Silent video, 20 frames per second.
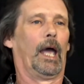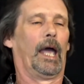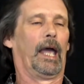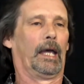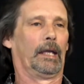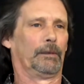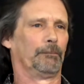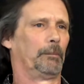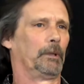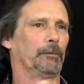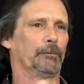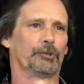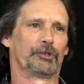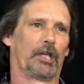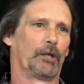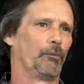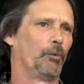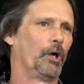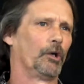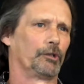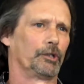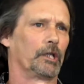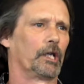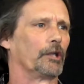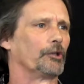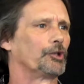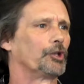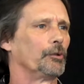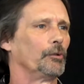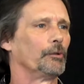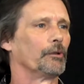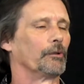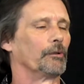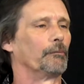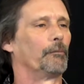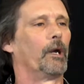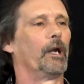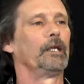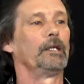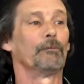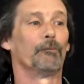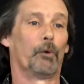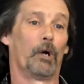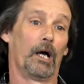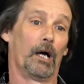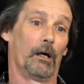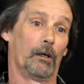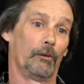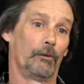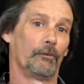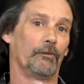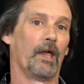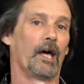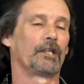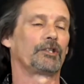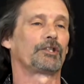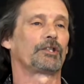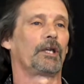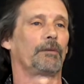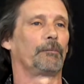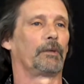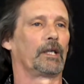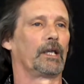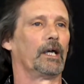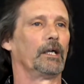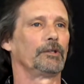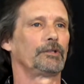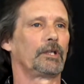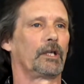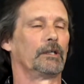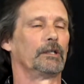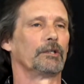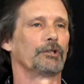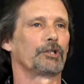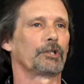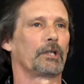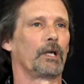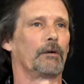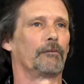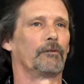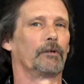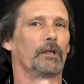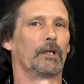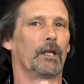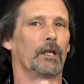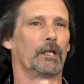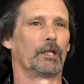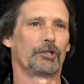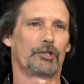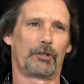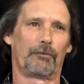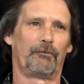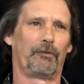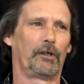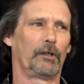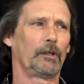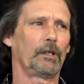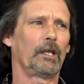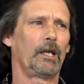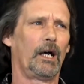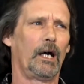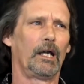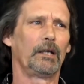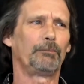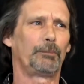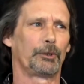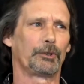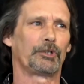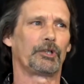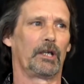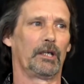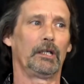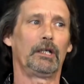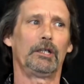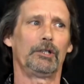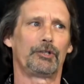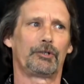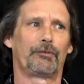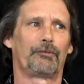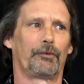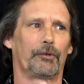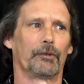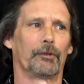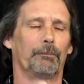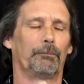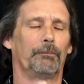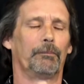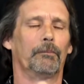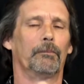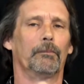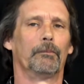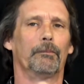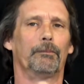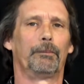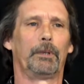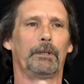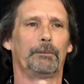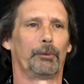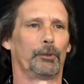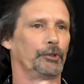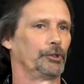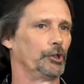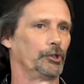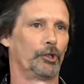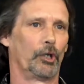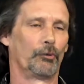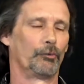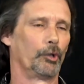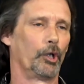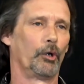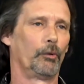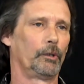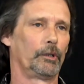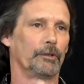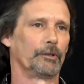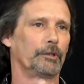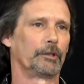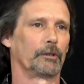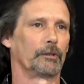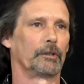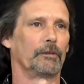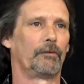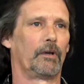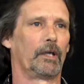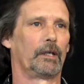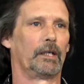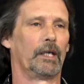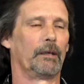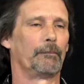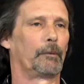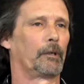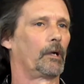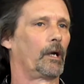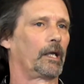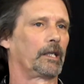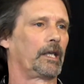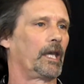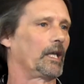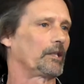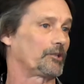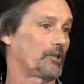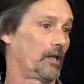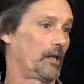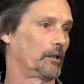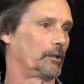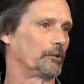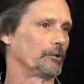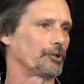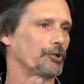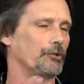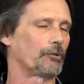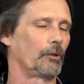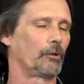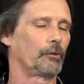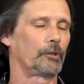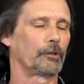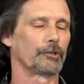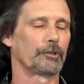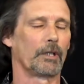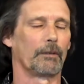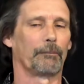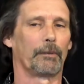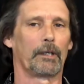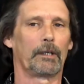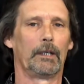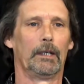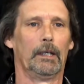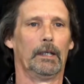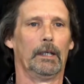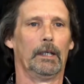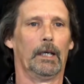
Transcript: And people say, well, you got 2 of them, right? Well, that's something else I discovered, and it's a fairly high percentage for people, and you don't know it until you've had an MRI, CAT scan, or a stroke or something.